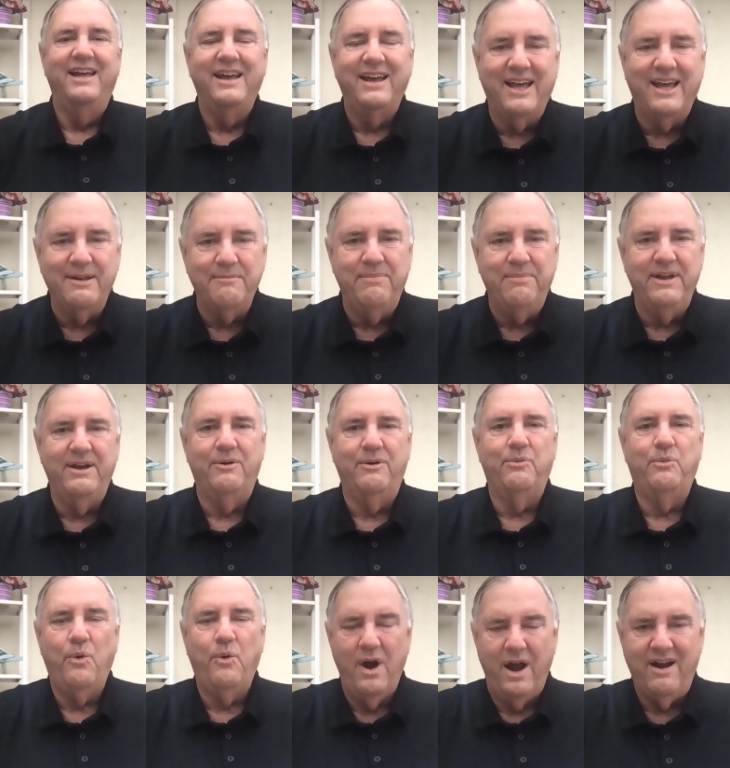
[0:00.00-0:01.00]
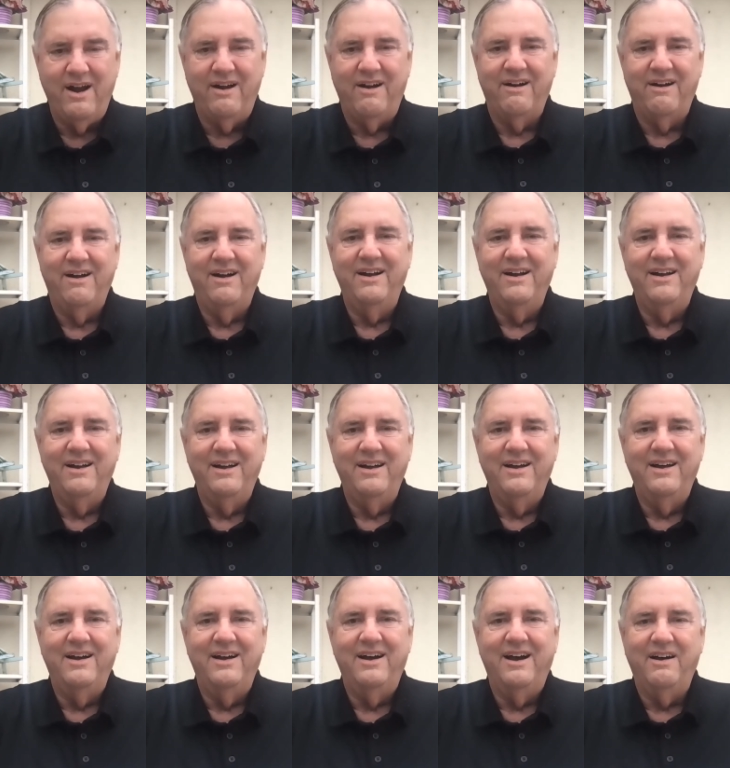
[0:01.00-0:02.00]
can be aware
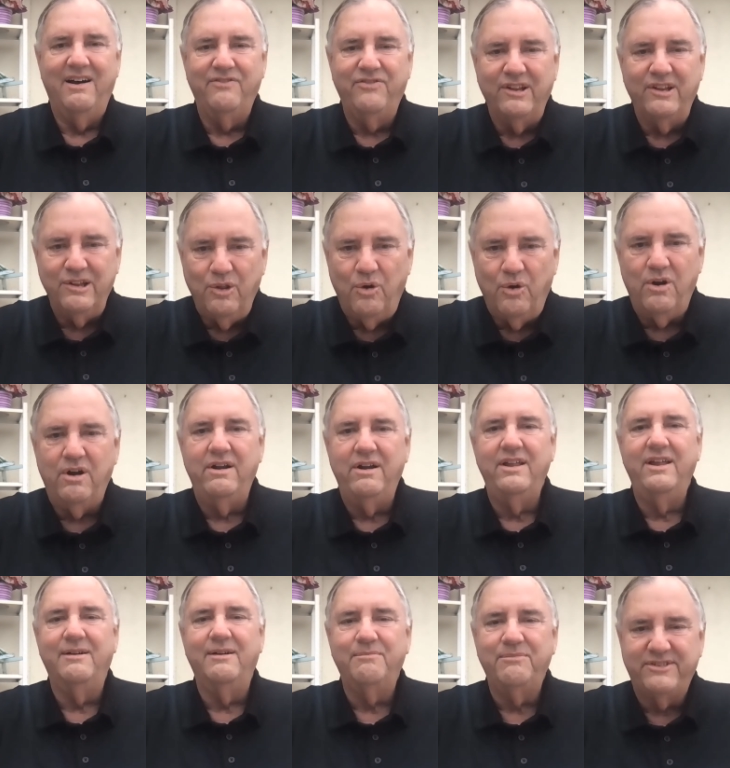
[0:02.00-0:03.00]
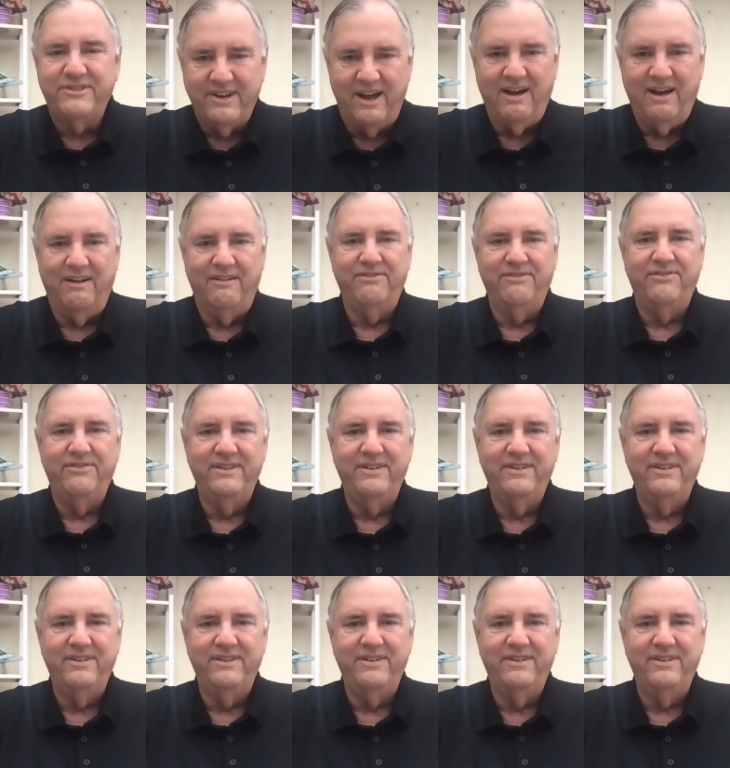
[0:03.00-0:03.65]
of the Lord Himself.